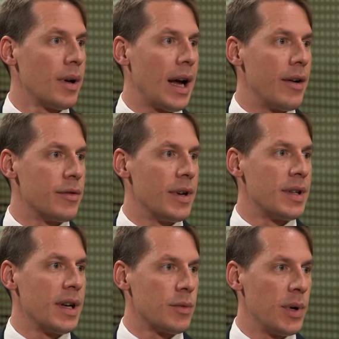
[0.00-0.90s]

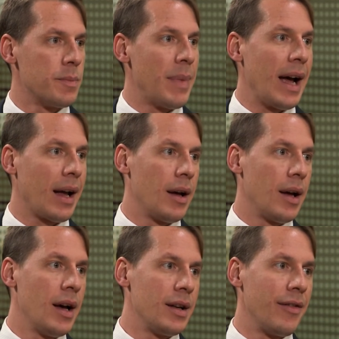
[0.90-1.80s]
characteristics which back
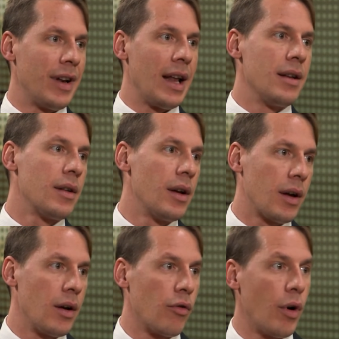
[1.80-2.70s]
a dividend that can